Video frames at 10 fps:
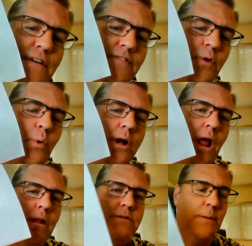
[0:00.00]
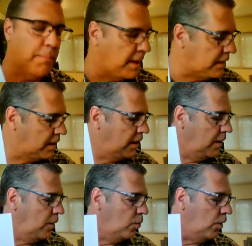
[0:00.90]
$51 a month?
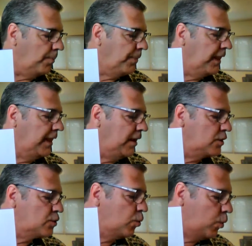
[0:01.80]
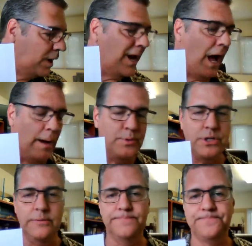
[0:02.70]
Well, here's one
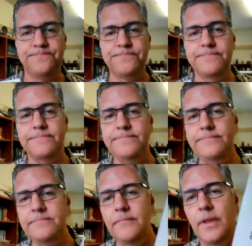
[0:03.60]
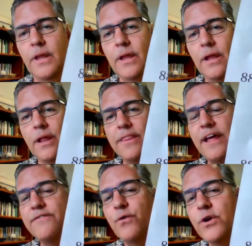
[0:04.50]
option.
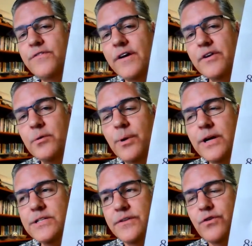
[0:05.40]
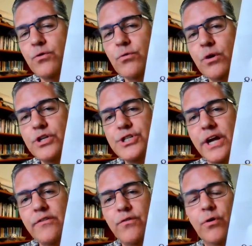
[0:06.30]
That $4,500, if you wrote a
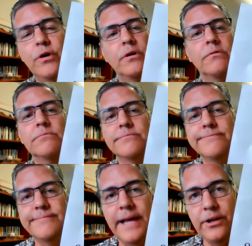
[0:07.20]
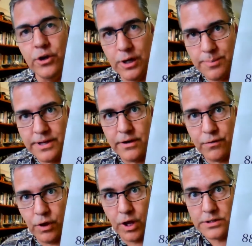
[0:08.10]
check for it and you're going to be there
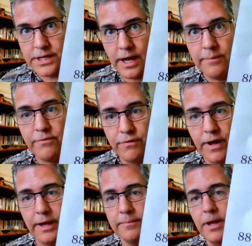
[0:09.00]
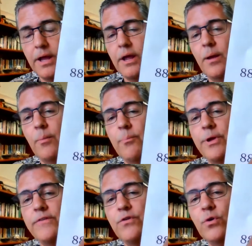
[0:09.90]
for a long time, fine.
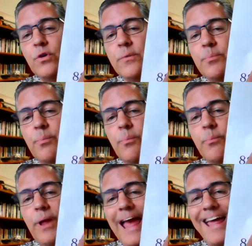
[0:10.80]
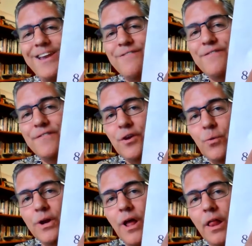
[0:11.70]
But if you only added
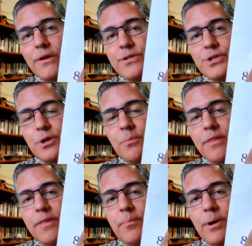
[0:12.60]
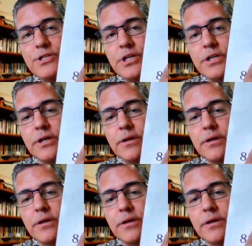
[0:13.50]
$51 to your monthly budget,